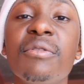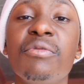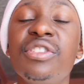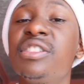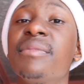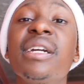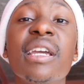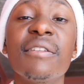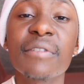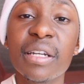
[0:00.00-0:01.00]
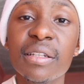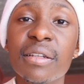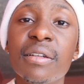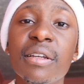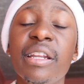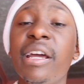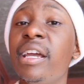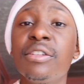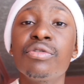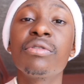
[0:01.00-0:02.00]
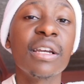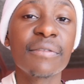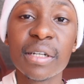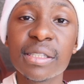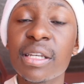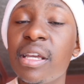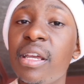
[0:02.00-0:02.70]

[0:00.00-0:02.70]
which is my girlfriend, and I had 2 girlfriends.